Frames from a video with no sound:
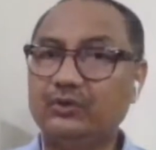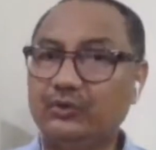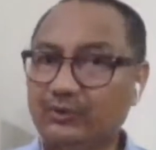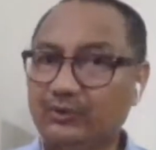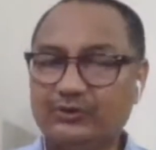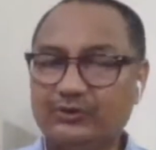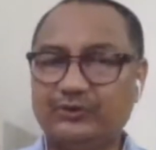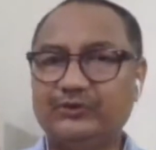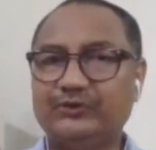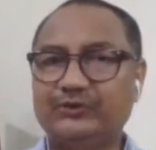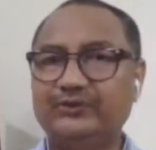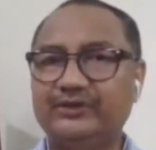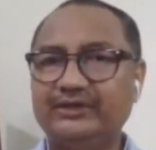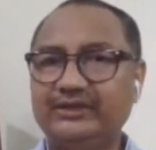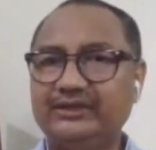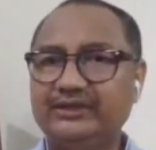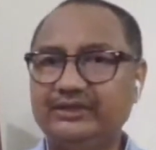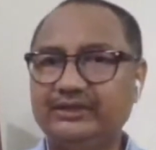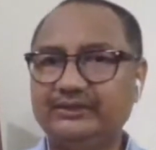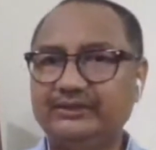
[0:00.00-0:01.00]
or
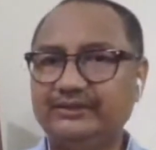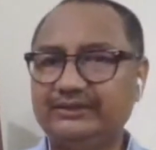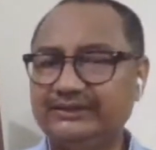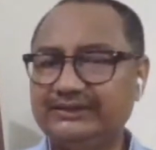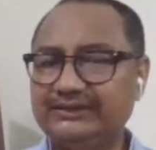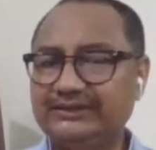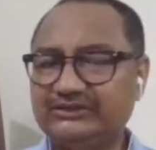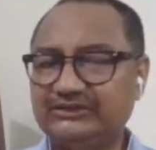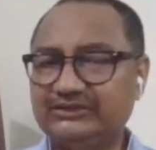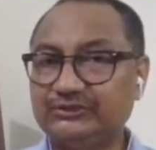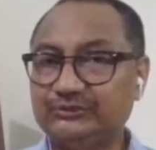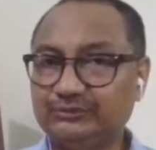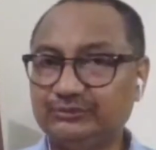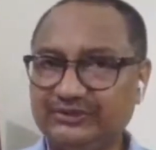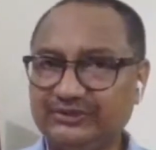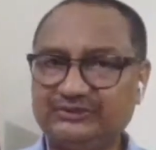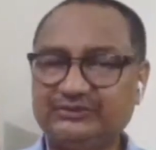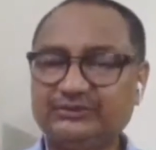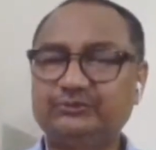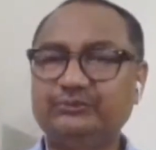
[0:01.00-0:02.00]
in a in a
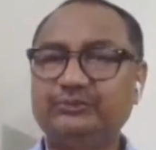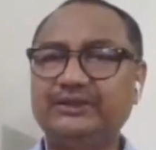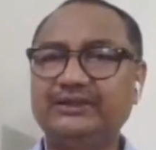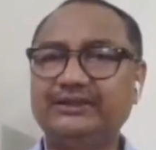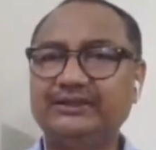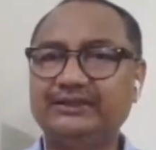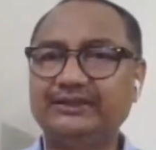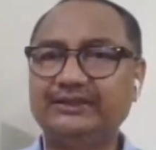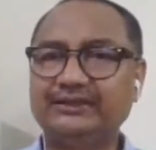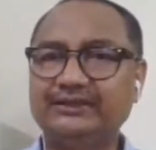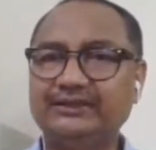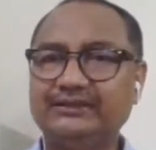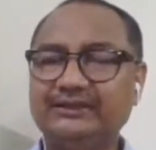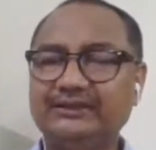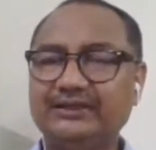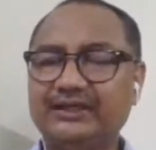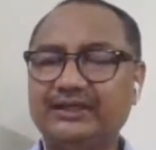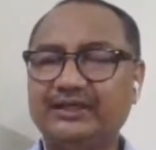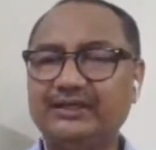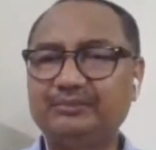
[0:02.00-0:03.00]
situation when there
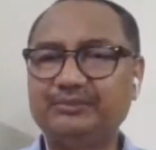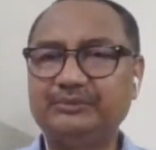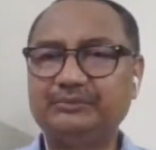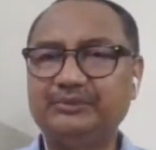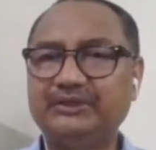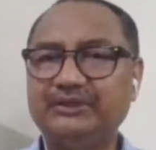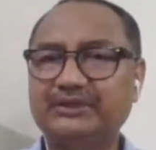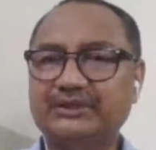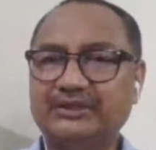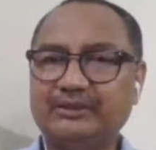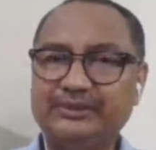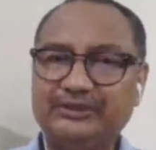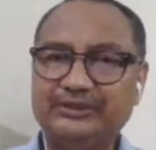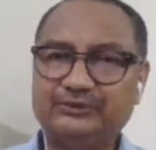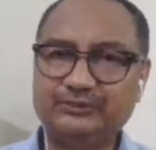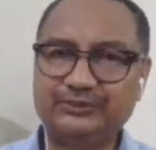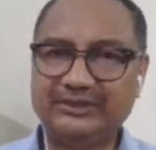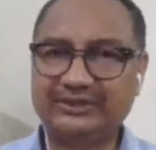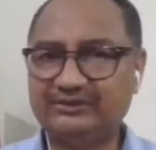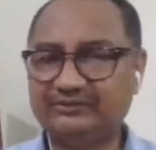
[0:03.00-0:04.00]
there, are people coming
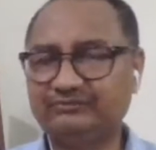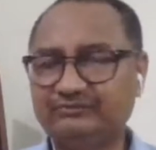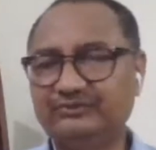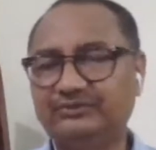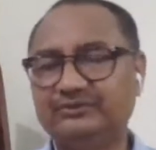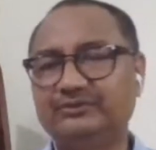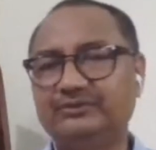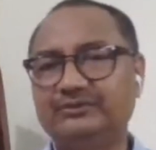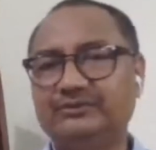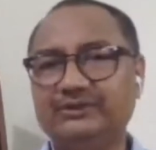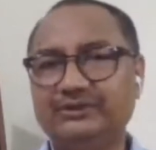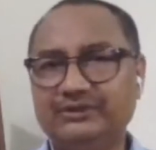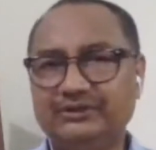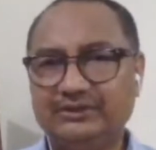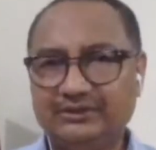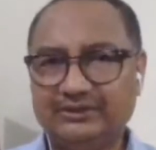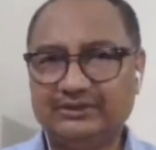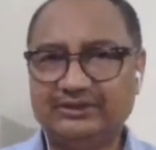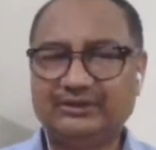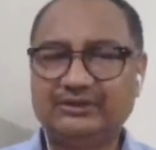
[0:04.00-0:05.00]
together for
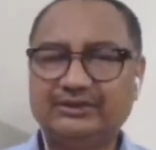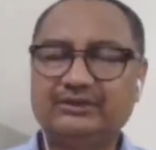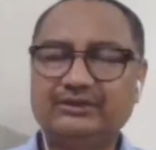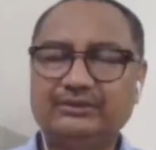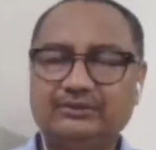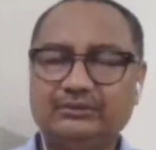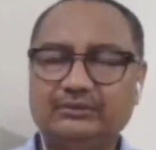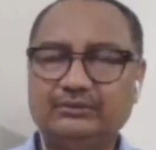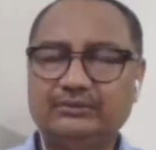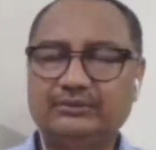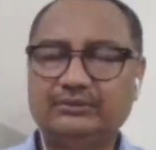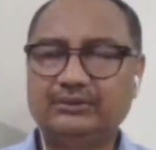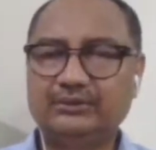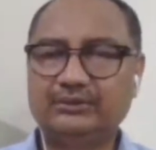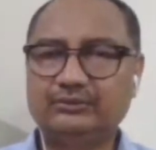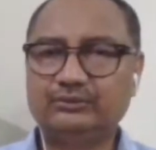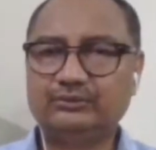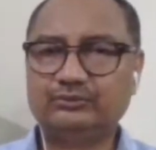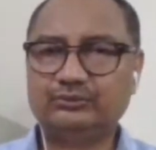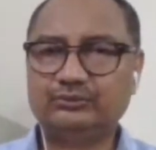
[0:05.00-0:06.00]
uh, you
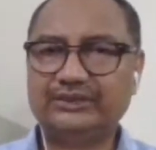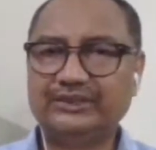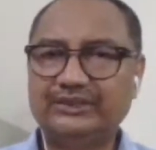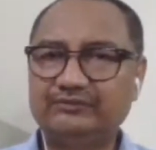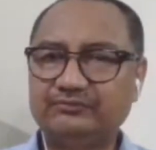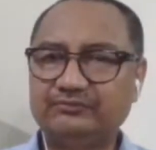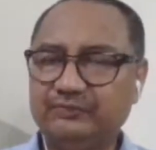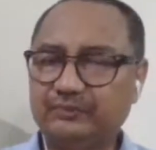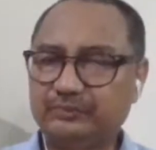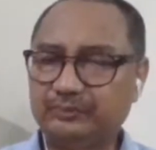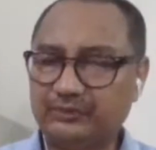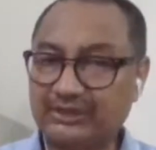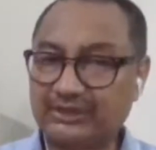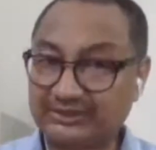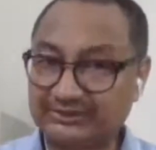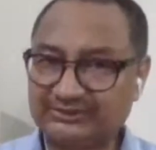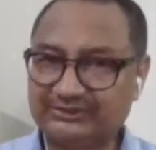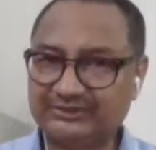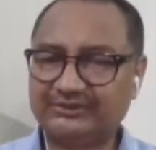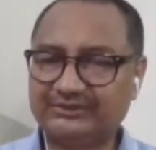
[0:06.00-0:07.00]
know together for
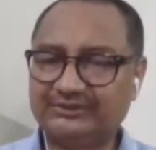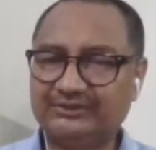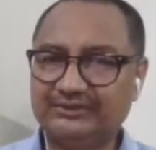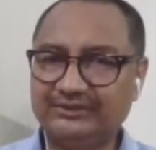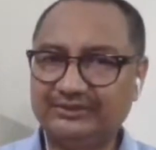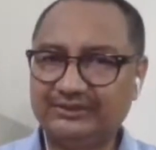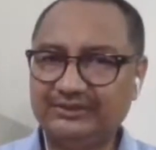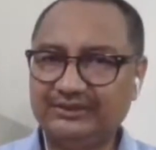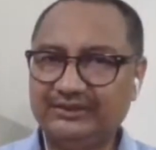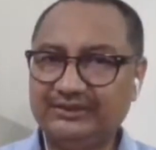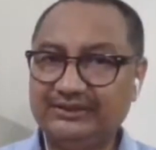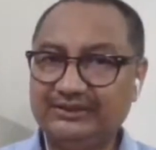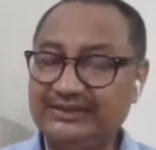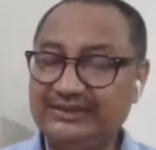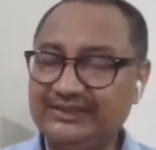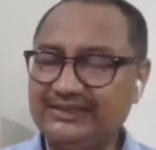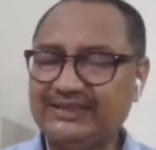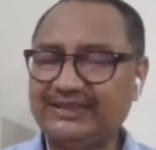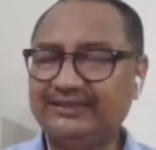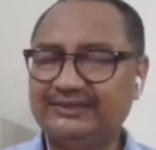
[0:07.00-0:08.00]
production,
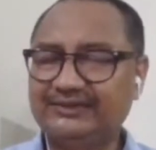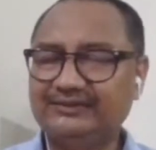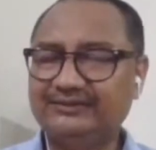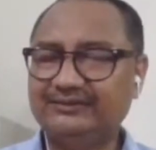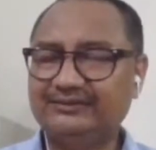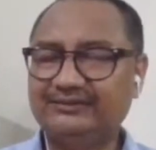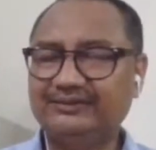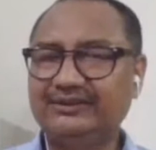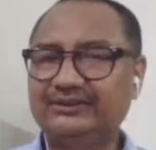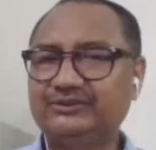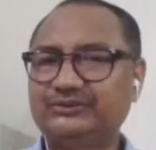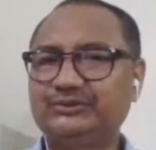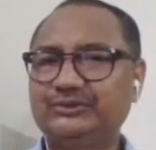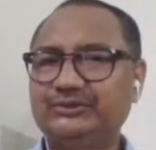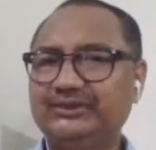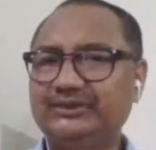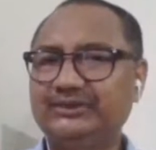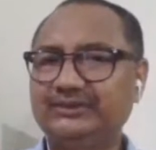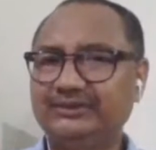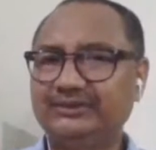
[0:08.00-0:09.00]
he had an
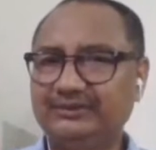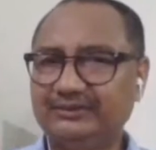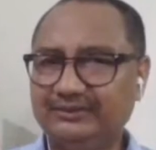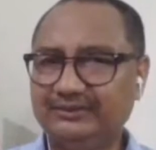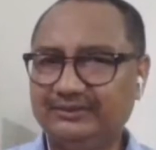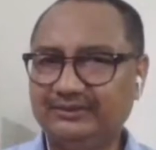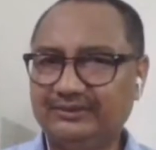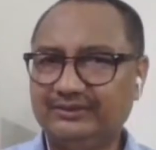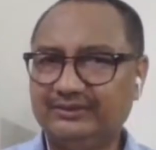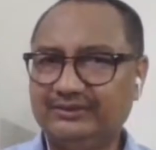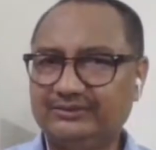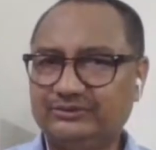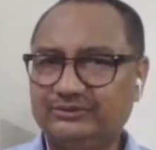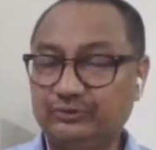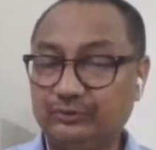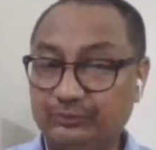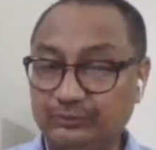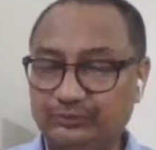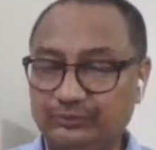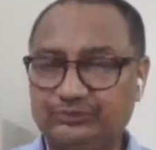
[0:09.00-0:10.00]
actually
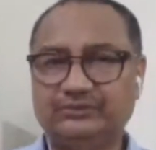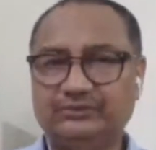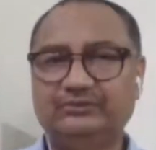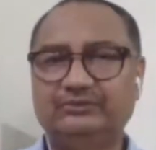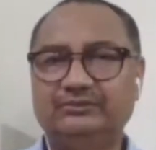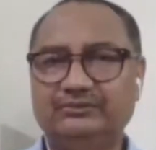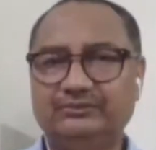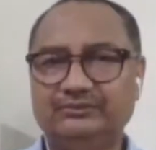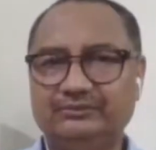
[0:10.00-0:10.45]
solution